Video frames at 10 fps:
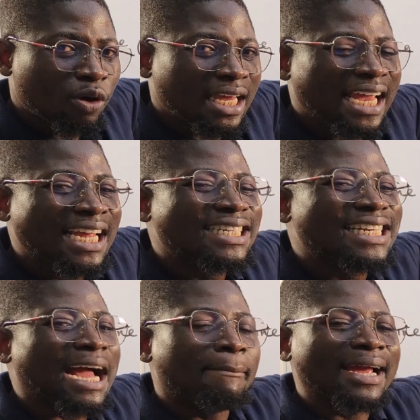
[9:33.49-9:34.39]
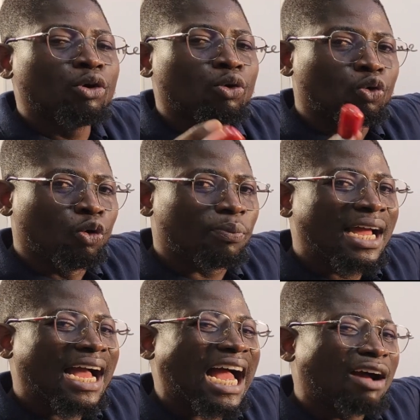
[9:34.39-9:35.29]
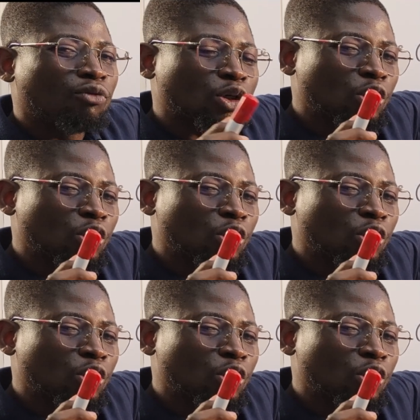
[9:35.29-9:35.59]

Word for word: okay, in the amino group have what?